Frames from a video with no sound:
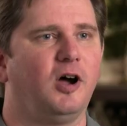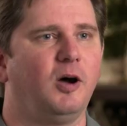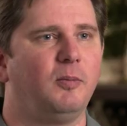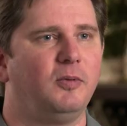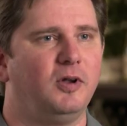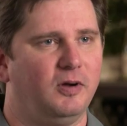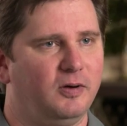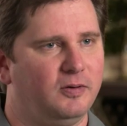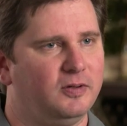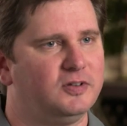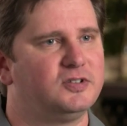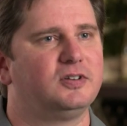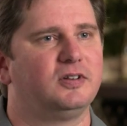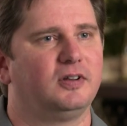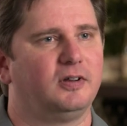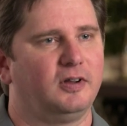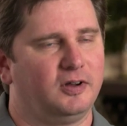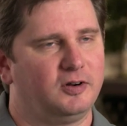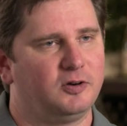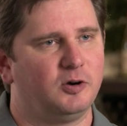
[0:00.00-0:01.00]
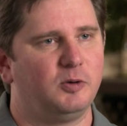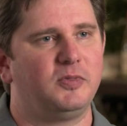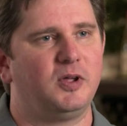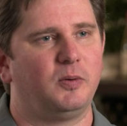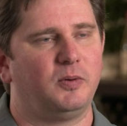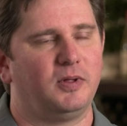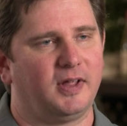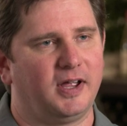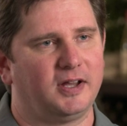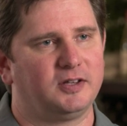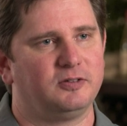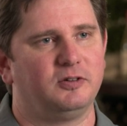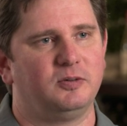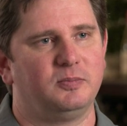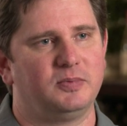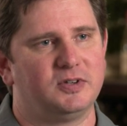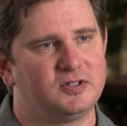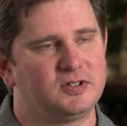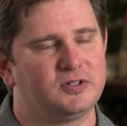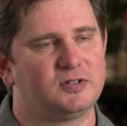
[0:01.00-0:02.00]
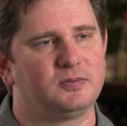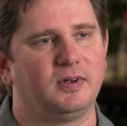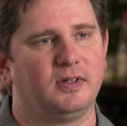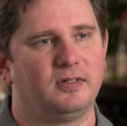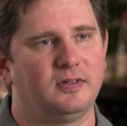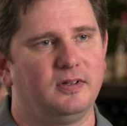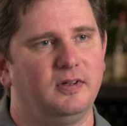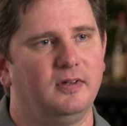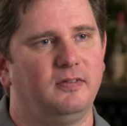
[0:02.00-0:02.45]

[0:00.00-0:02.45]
Domino is a group that we like doing business with.